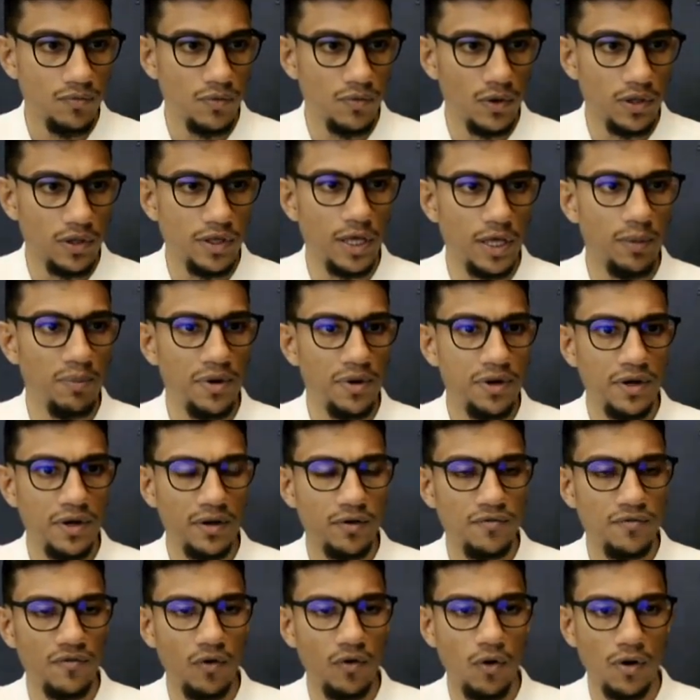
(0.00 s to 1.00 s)
We'll keep
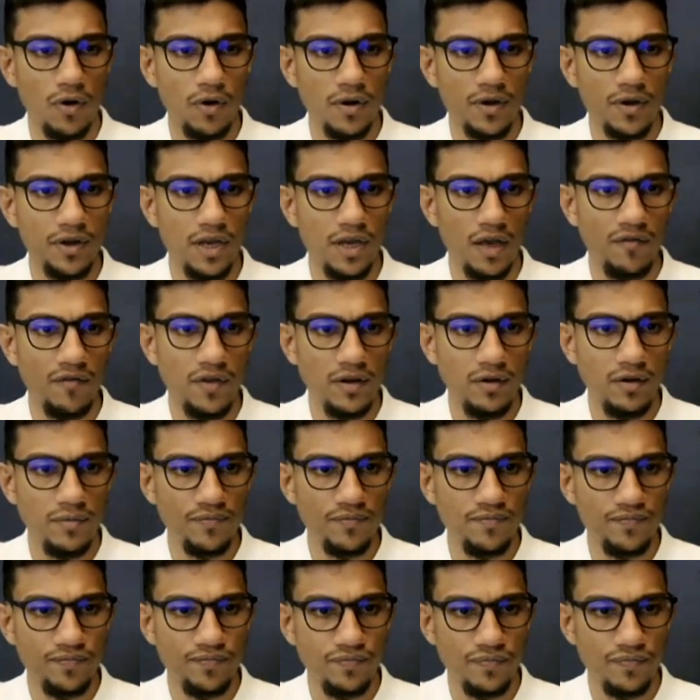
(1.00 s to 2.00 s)
it for
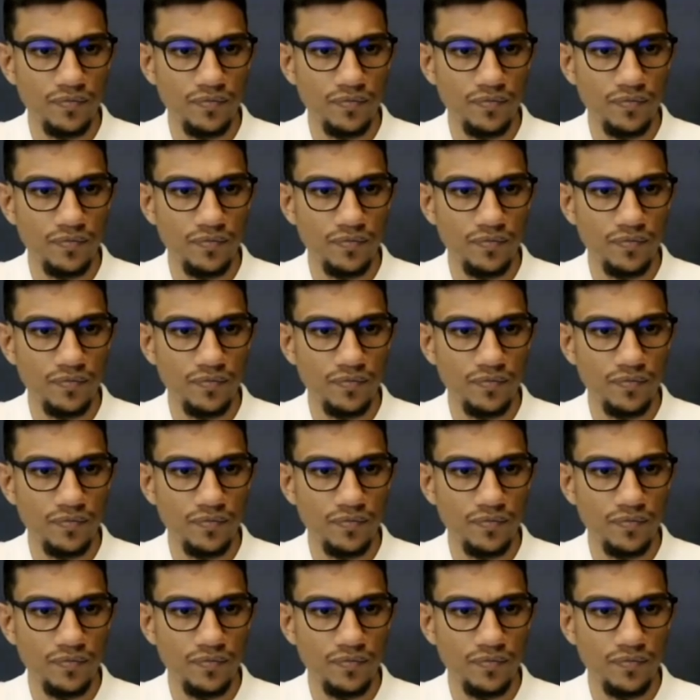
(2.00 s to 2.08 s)
Kevin.